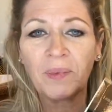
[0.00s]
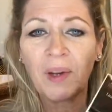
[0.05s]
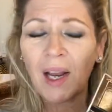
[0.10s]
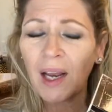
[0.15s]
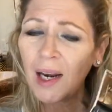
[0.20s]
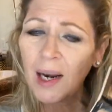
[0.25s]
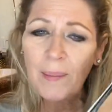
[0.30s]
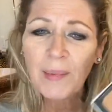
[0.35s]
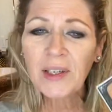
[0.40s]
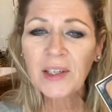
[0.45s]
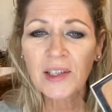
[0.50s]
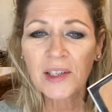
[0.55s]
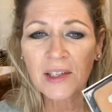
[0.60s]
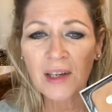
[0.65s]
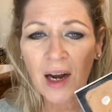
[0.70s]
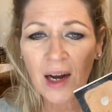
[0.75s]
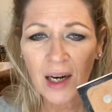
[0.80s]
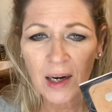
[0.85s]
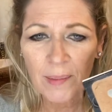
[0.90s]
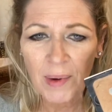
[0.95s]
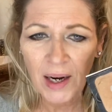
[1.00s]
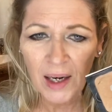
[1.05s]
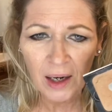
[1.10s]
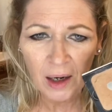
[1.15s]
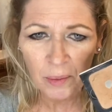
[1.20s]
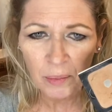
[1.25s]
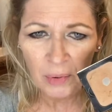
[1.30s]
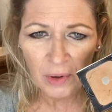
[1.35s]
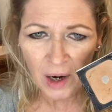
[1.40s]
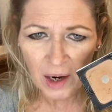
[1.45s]
Let me just talk about our
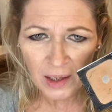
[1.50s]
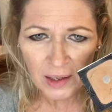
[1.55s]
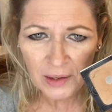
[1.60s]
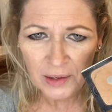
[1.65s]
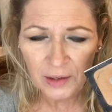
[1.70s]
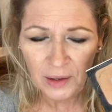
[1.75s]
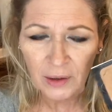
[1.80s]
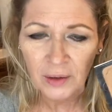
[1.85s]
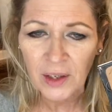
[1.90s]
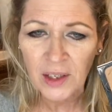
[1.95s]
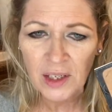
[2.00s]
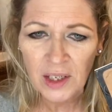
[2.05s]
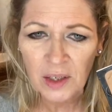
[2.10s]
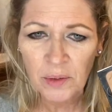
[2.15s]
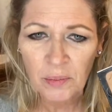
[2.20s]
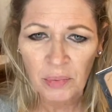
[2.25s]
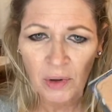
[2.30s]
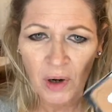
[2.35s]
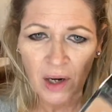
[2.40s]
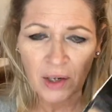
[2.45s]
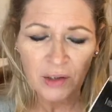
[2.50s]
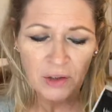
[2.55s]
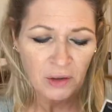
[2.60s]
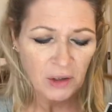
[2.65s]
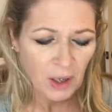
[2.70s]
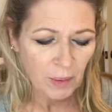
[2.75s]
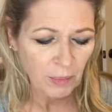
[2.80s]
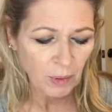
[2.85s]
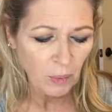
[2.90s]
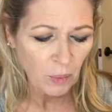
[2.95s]
bronzer. This is bronzer
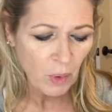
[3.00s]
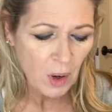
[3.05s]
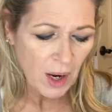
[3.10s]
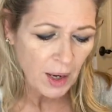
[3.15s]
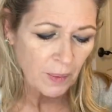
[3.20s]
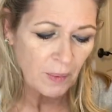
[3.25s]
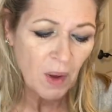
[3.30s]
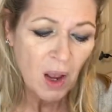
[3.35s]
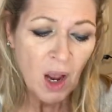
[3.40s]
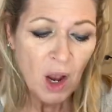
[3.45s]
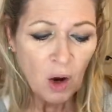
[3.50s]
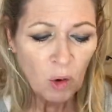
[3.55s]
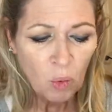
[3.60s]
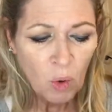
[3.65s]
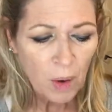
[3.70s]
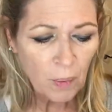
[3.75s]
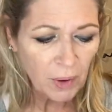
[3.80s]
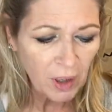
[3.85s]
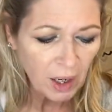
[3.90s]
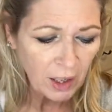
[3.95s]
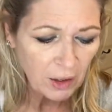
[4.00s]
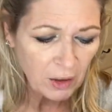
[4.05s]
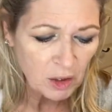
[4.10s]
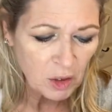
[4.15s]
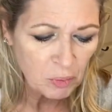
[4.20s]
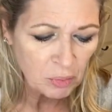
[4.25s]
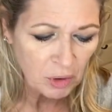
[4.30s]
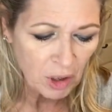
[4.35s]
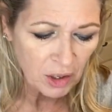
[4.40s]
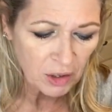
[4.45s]
number 1. What would I use
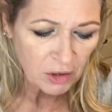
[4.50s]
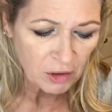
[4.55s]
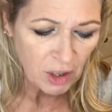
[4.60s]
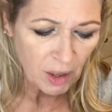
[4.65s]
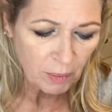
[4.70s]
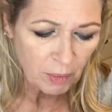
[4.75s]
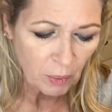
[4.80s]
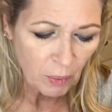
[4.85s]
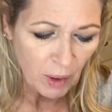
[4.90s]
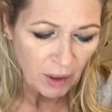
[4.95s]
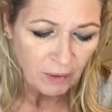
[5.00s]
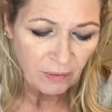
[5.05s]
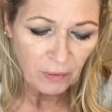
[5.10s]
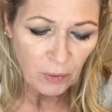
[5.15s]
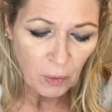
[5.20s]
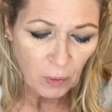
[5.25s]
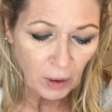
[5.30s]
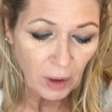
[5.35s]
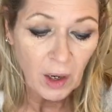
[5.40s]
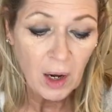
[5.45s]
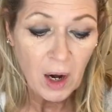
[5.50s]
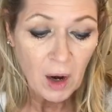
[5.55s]
bronzer number 1 for?